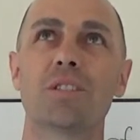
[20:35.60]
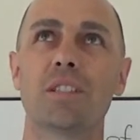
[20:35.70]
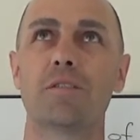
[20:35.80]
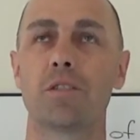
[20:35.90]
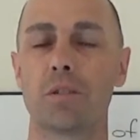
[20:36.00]

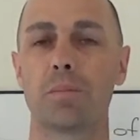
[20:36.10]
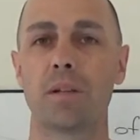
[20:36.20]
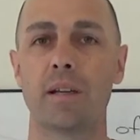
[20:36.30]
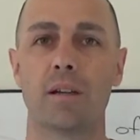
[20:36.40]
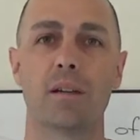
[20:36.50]
for a
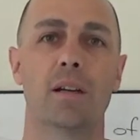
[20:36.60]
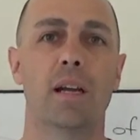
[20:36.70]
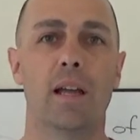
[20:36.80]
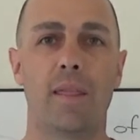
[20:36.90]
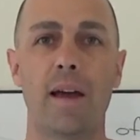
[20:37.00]
player,
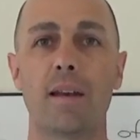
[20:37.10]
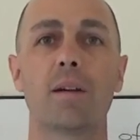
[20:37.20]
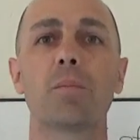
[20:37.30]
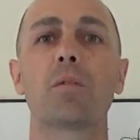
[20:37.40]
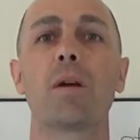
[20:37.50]
that
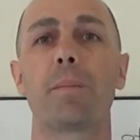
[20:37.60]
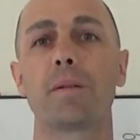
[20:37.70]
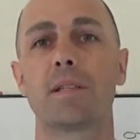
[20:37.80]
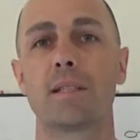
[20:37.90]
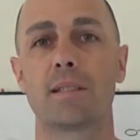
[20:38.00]
number
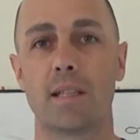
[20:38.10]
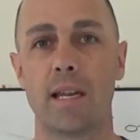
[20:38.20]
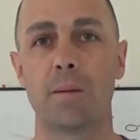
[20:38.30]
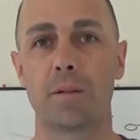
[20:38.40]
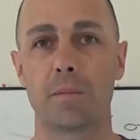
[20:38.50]
represents the
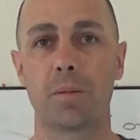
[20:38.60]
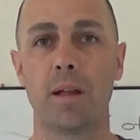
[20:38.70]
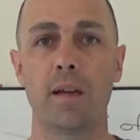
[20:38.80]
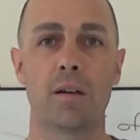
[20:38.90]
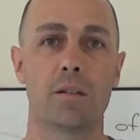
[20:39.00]
name of the
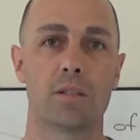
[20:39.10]
player.